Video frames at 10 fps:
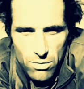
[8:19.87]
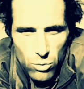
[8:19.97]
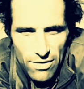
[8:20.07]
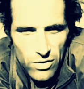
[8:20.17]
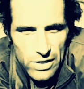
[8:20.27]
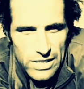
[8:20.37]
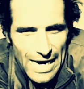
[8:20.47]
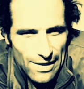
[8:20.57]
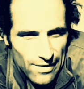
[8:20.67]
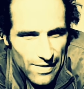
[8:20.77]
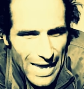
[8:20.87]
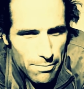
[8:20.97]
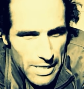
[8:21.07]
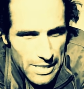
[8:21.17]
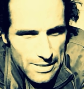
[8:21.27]
whatever exactly that
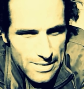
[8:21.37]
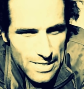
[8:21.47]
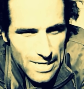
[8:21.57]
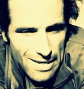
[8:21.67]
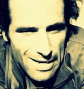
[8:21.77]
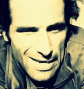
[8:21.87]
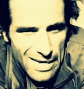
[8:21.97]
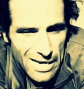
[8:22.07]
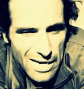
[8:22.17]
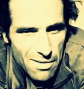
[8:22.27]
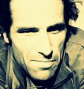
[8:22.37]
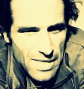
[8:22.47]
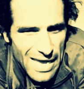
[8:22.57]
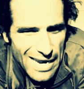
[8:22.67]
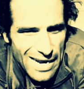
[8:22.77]
means.
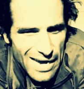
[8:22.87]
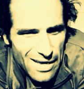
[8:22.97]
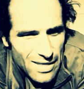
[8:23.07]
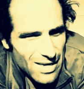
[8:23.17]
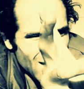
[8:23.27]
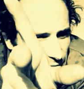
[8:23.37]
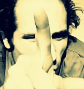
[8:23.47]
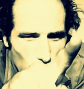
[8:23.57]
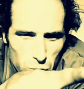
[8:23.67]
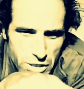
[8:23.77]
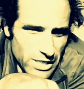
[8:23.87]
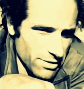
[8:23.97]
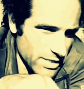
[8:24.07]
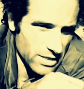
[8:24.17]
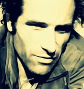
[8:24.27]
Then and they have a whole
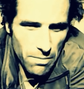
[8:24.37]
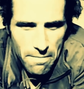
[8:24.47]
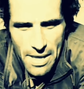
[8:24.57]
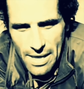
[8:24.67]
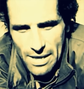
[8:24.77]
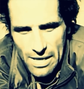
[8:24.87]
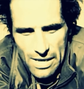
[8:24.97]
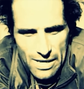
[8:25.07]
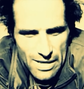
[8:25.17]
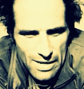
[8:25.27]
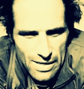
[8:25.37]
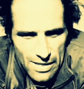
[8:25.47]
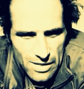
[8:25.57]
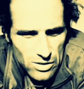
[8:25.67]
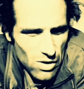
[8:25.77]
series of them.
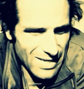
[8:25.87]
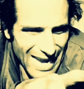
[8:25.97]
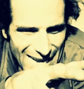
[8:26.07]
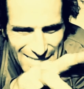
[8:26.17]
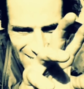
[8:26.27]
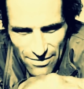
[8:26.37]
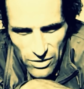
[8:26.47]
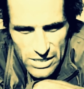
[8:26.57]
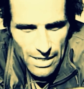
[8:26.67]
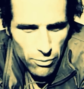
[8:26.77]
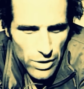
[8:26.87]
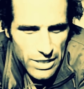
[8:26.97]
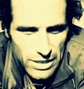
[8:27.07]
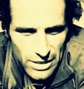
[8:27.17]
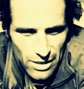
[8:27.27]
There's all kinds of different
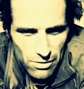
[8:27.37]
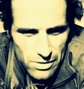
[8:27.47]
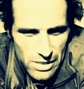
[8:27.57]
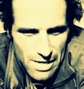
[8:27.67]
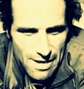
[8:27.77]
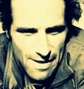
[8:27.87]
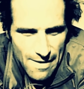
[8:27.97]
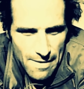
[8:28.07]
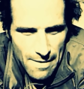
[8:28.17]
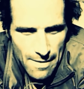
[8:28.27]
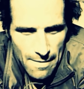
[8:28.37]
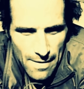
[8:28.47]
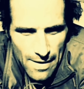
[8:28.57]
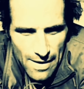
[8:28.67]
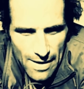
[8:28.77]
separation codes.
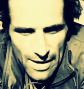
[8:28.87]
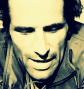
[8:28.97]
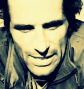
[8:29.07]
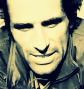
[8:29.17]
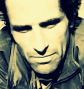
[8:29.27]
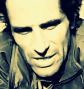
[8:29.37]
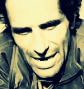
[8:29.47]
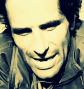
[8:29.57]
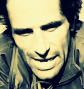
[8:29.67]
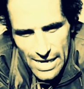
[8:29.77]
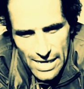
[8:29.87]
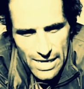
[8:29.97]
It's some kind of